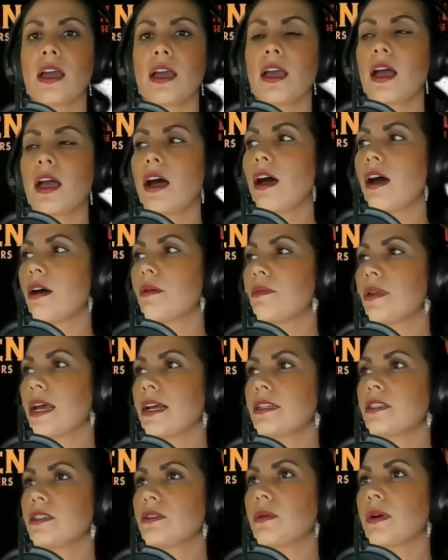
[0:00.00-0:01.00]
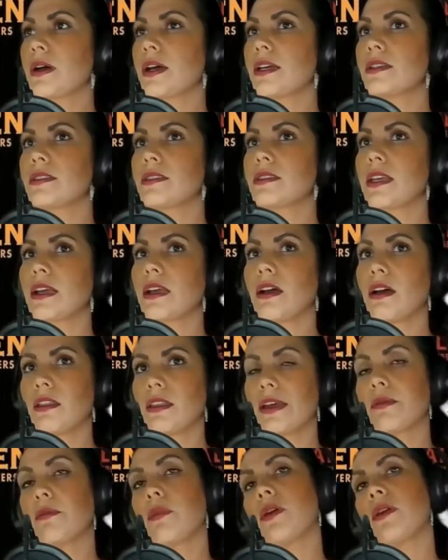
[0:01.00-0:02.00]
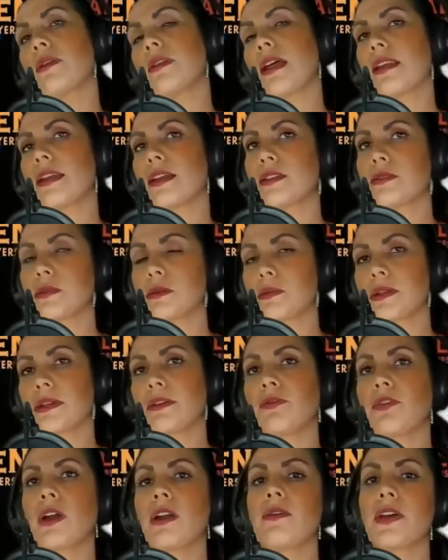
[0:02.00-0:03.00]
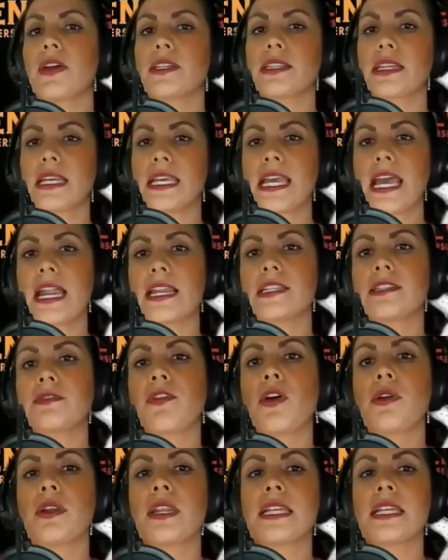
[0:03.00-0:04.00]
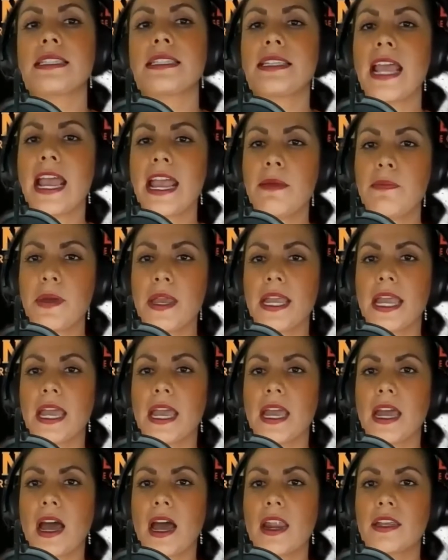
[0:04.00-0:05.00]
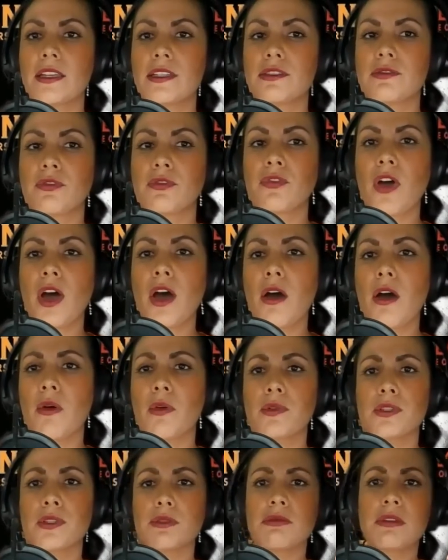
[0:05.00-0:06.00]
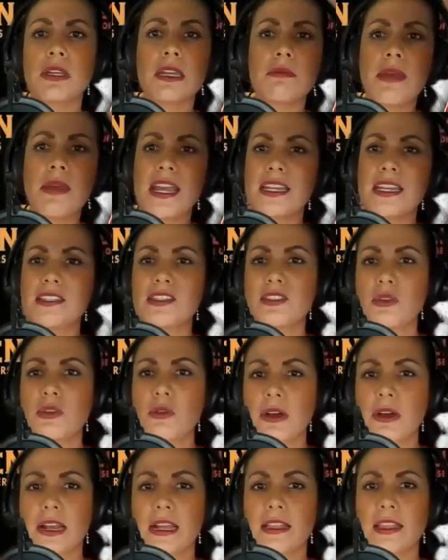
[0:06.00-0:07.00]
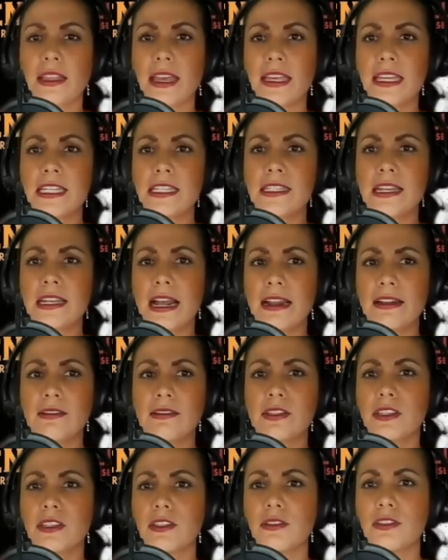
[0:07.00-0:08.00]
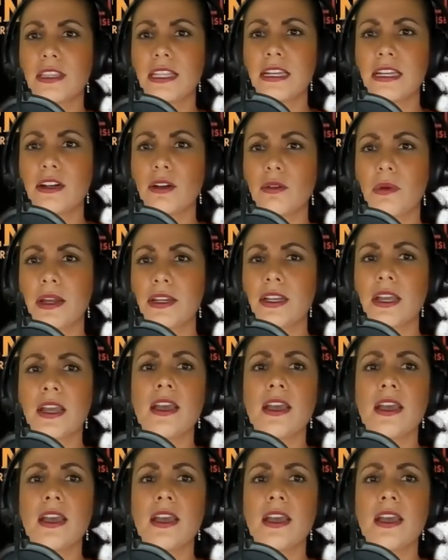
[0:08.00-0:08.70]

next to us, well, not next to us, but in front of us, like he had his phone and he's taping it on his phone so he can make a story. Like he's at the theater. What?